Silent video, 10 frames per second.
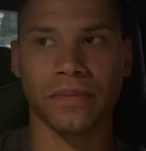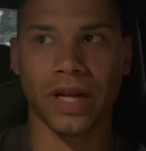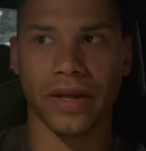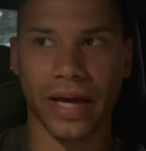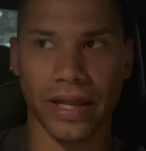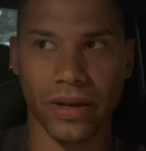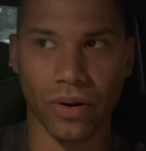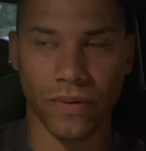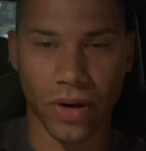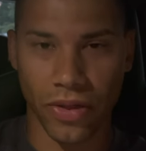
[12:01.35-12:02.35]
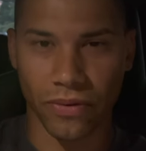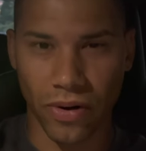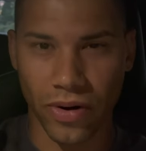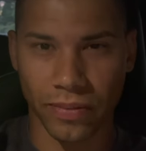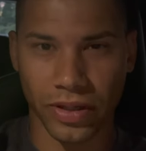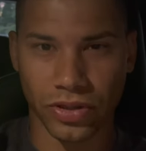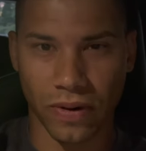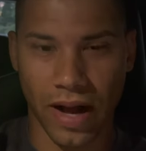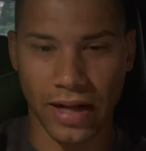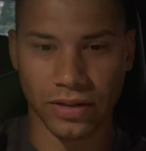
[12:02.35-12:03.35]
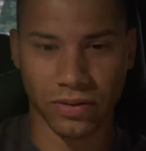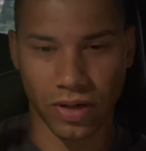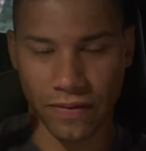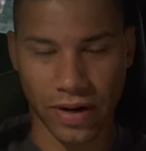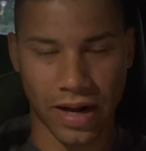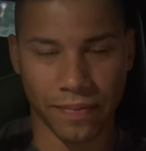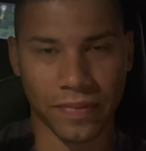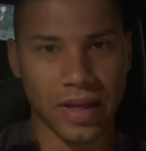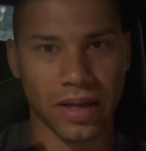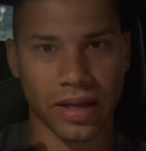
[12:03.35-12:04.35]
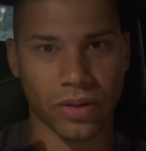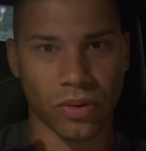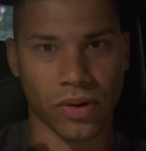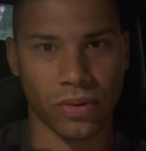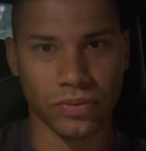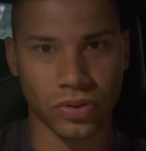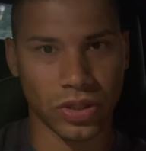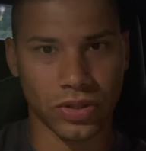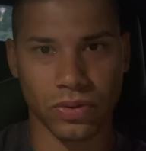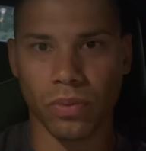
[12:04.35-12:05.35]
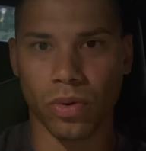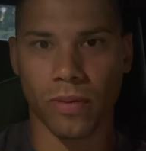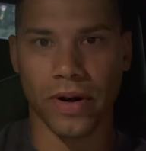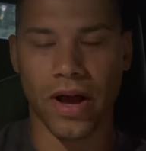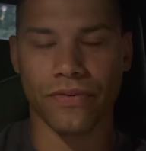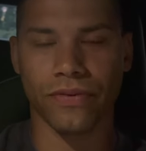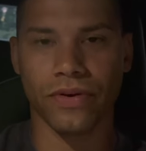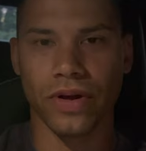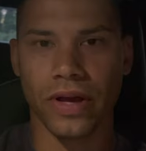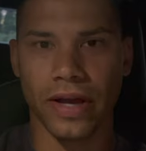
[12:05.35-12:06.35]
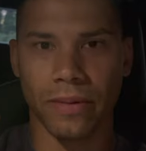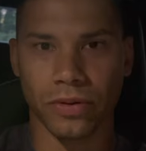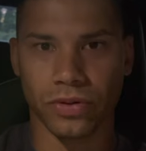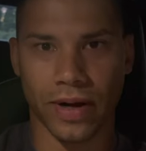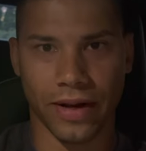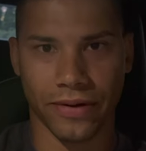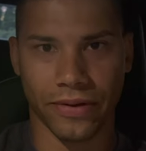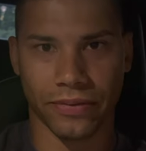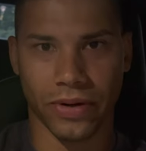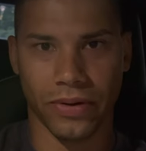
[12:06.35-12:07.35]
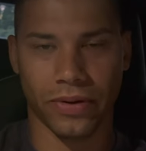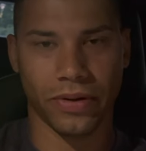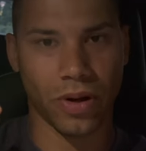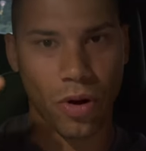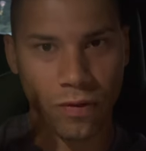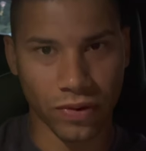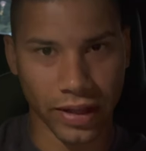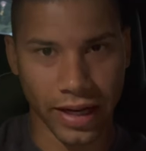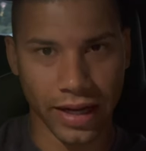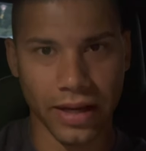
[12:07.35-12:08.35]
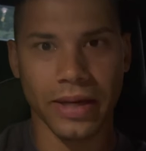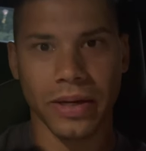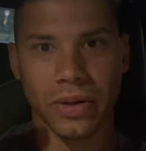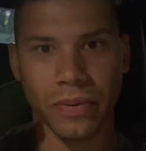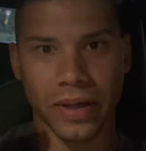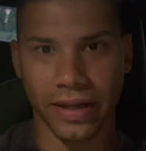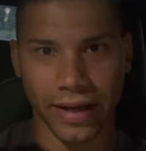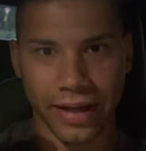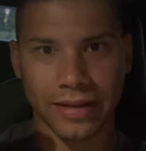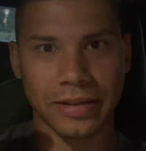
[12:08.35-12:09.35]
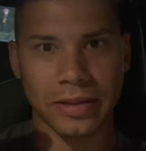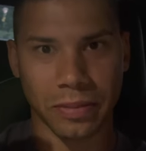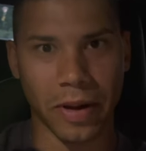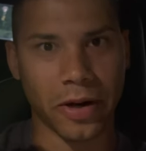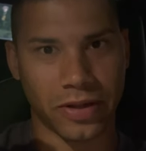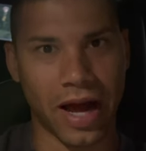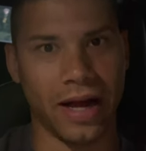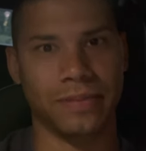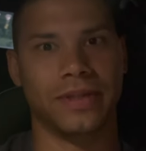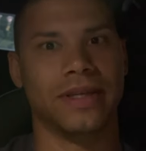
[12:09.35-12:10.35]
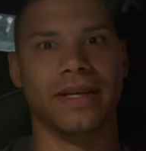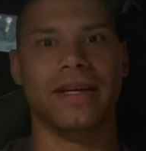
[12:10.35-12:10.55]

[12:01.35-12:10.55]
I think I know of another road I'm gonna try, some drive around, get the oil just warm enough. We'll try it on the road. Hopefully we can get some better times.